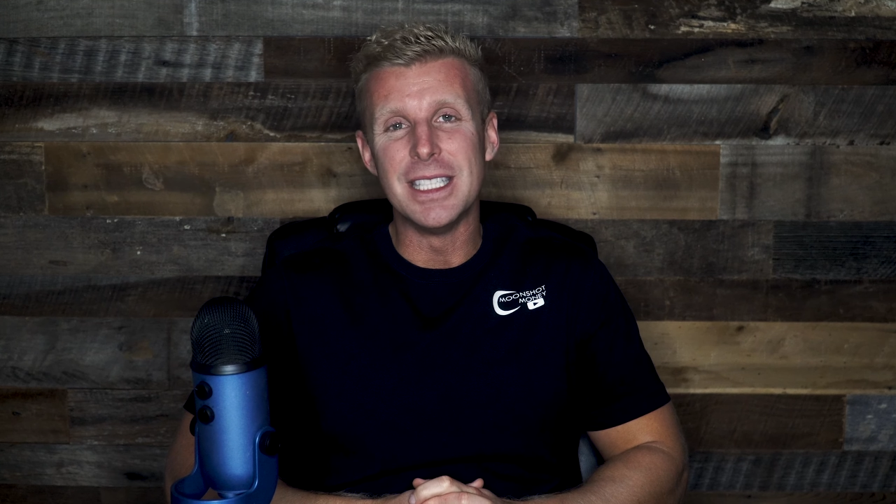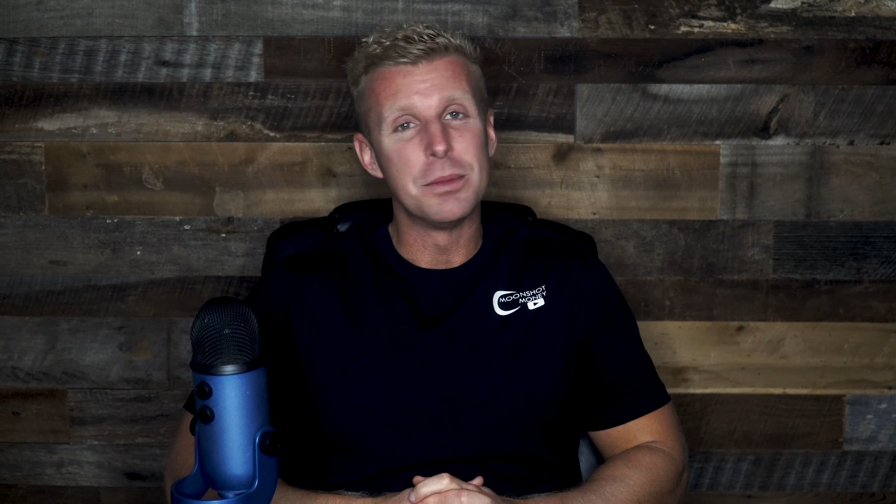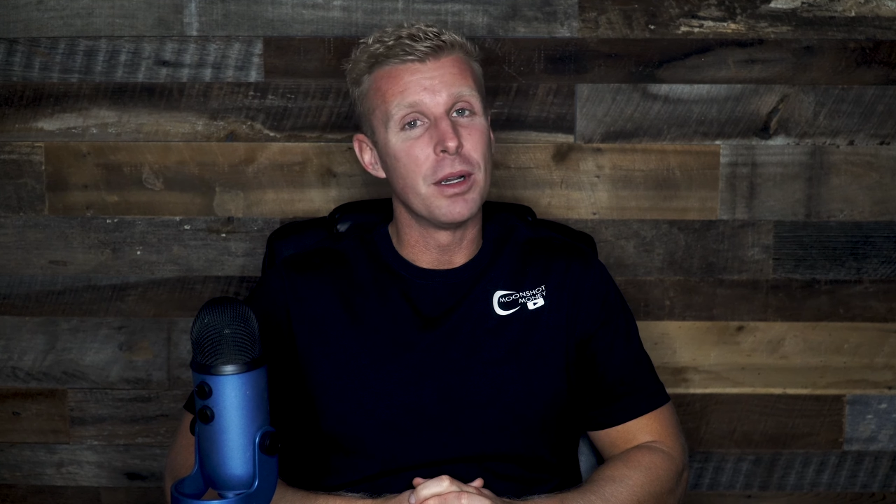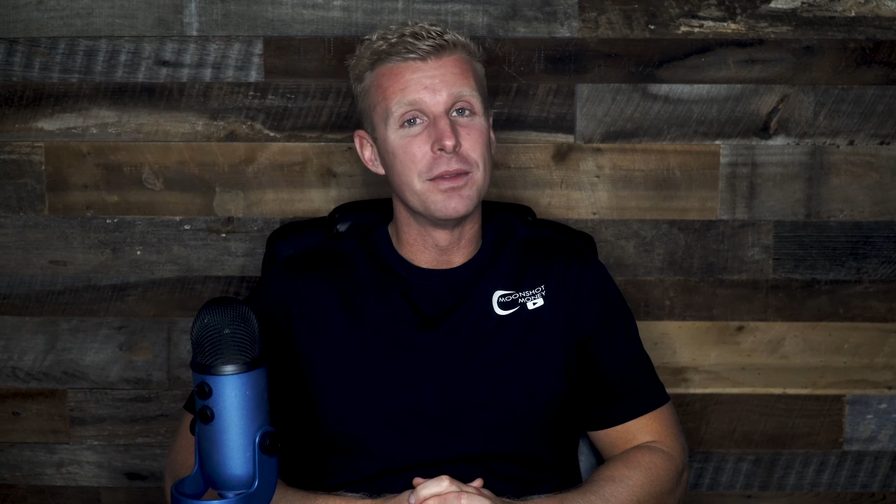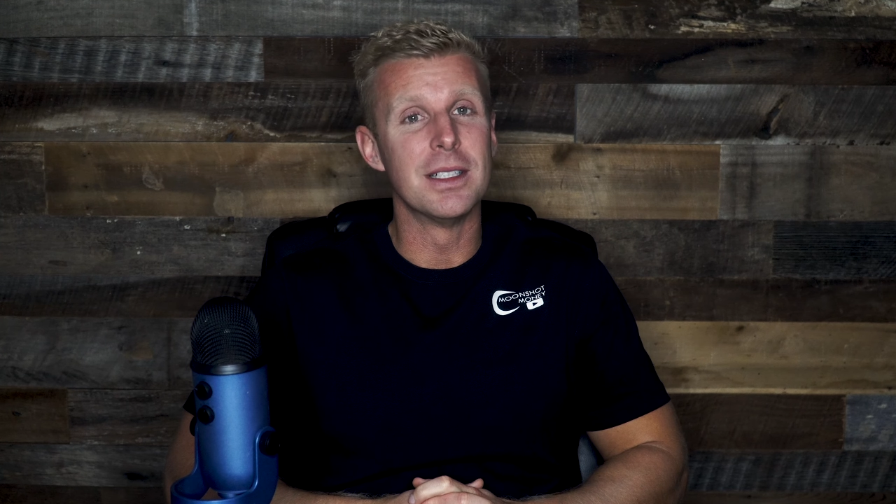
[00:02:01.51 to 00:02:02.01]
is
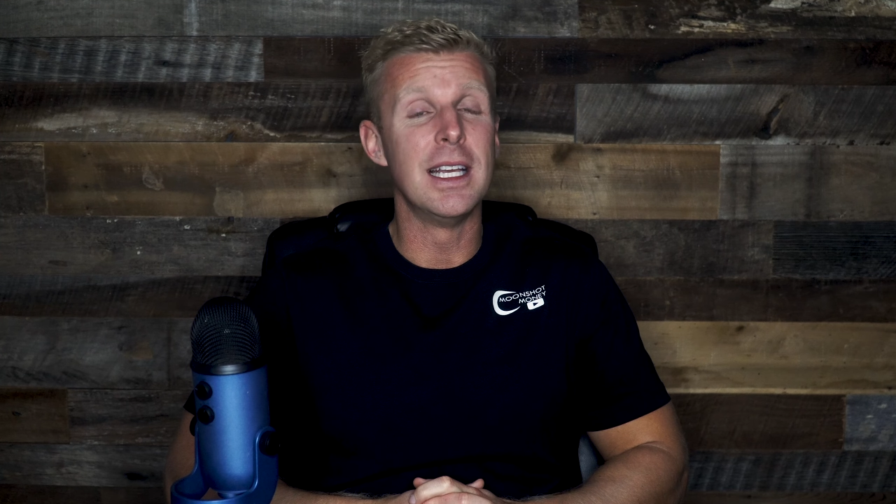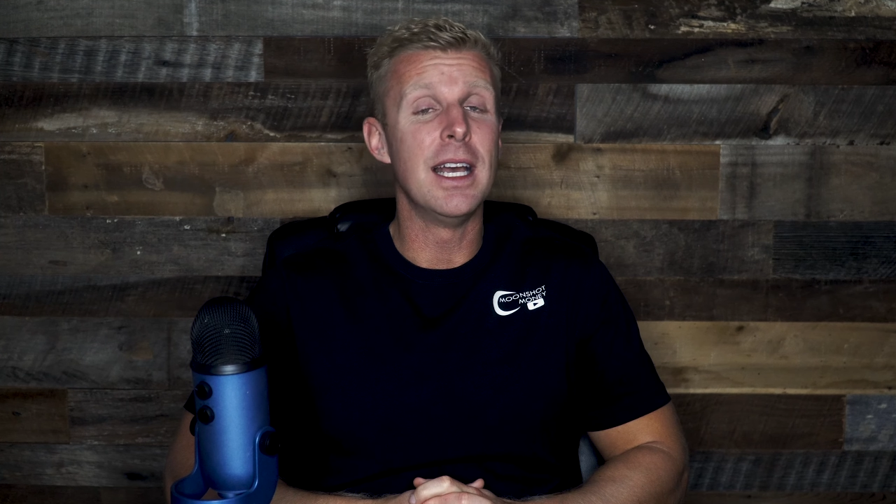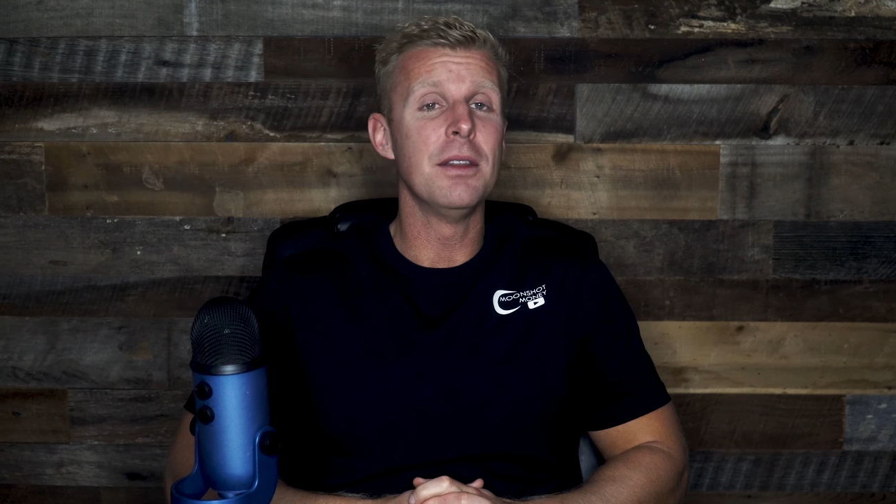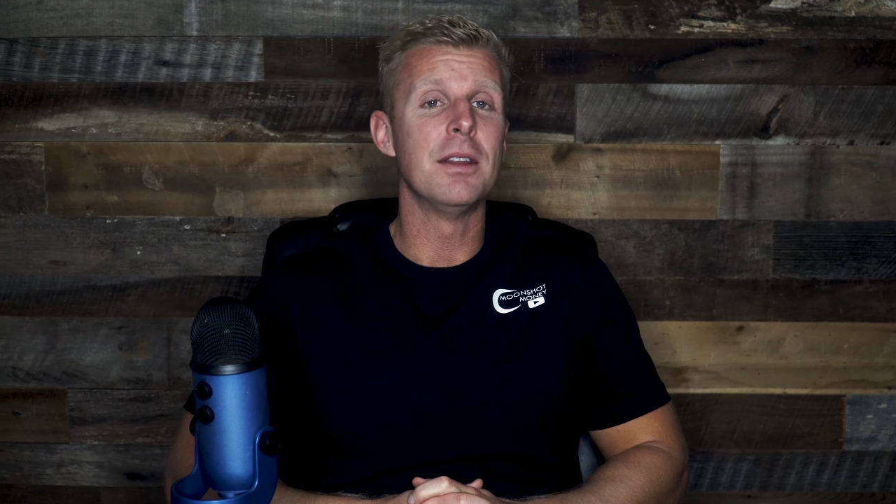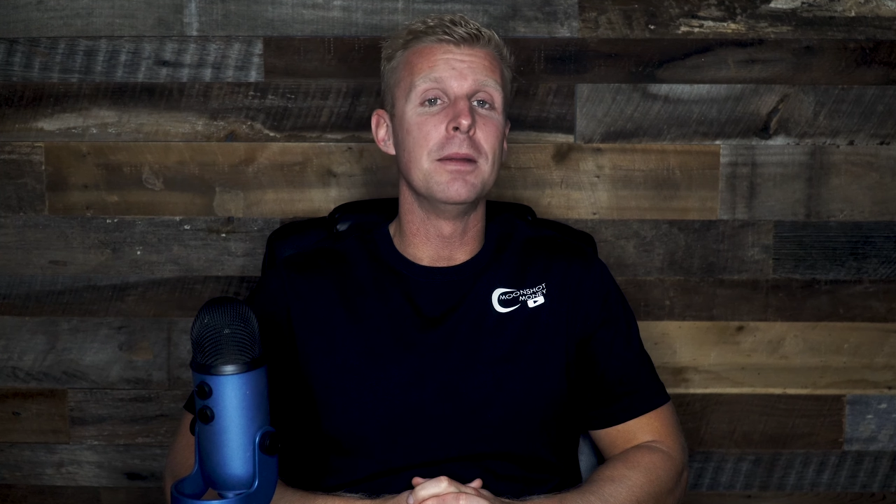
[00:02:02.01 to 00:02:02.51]
perfectly
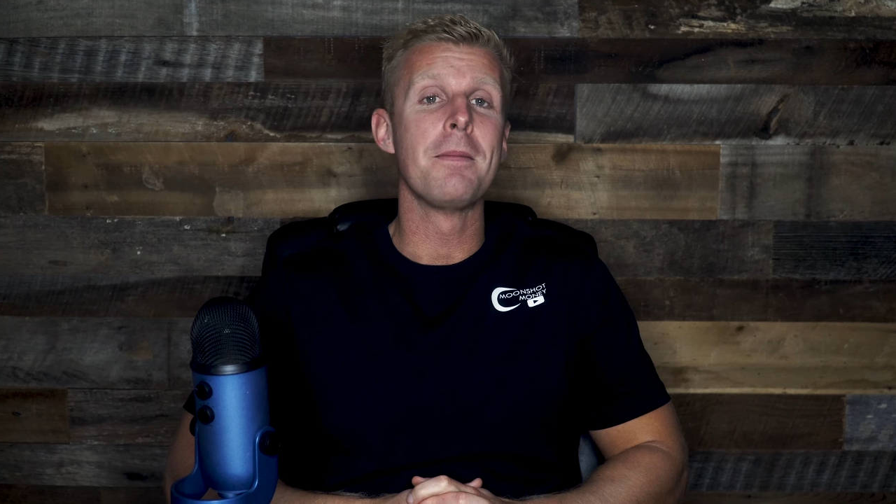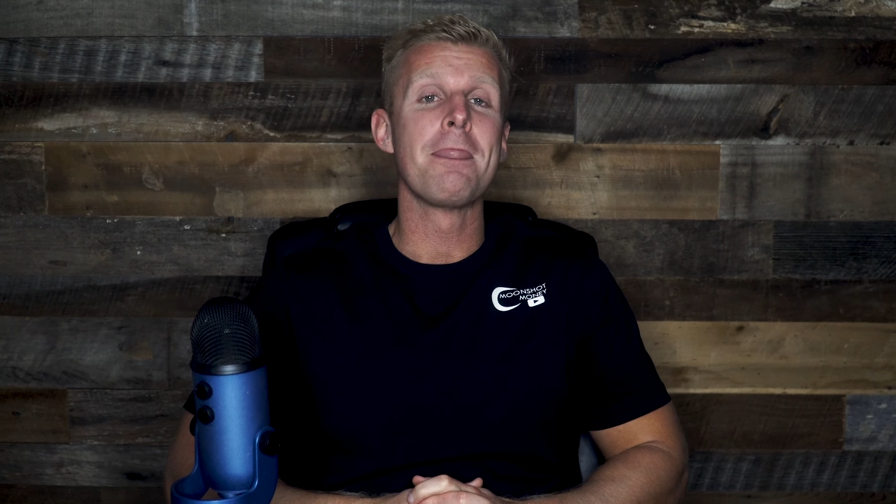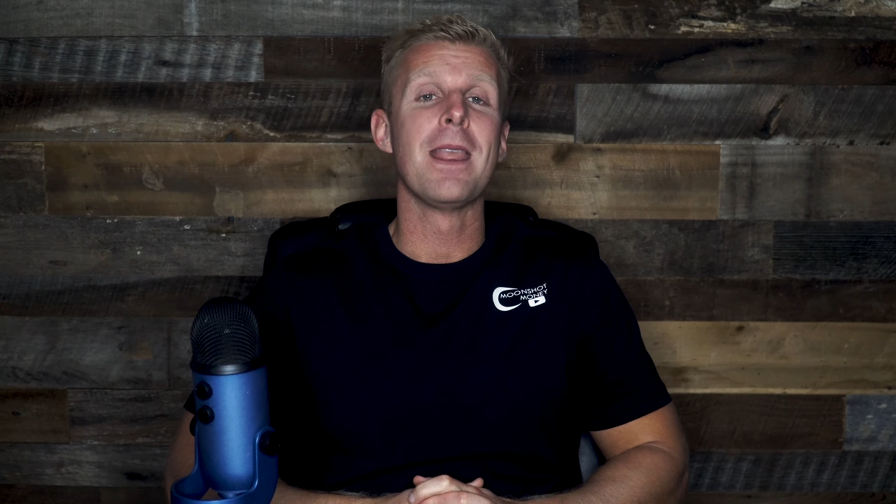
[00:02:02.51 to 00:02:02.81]
healthy.